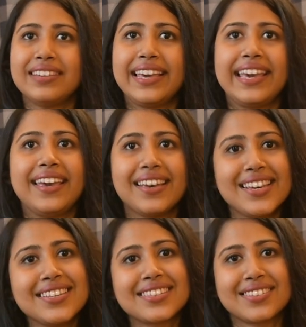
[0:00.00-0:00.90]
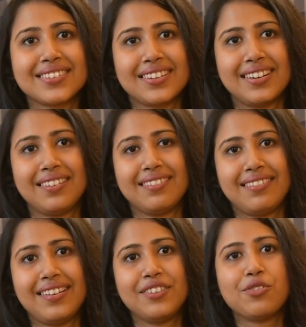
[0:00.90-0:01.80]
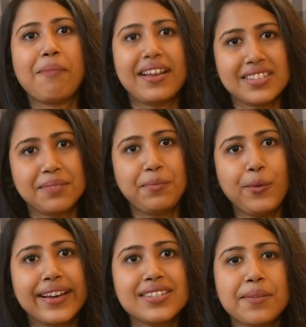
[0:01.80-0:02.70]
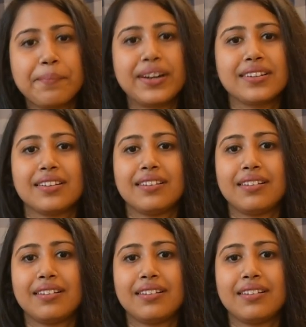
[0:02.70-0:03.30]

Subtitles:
he is a romantic poet, but